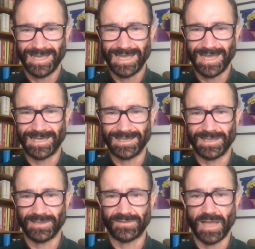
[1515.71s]
And
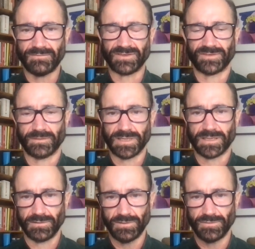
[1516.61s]
it's obviously
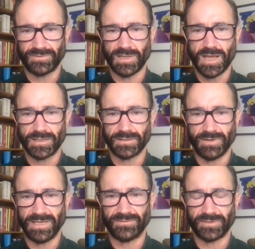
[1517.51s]
being used a lot in the
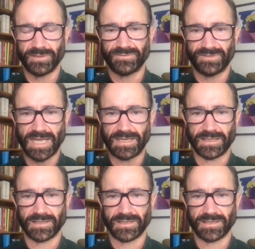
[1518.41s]
research setting.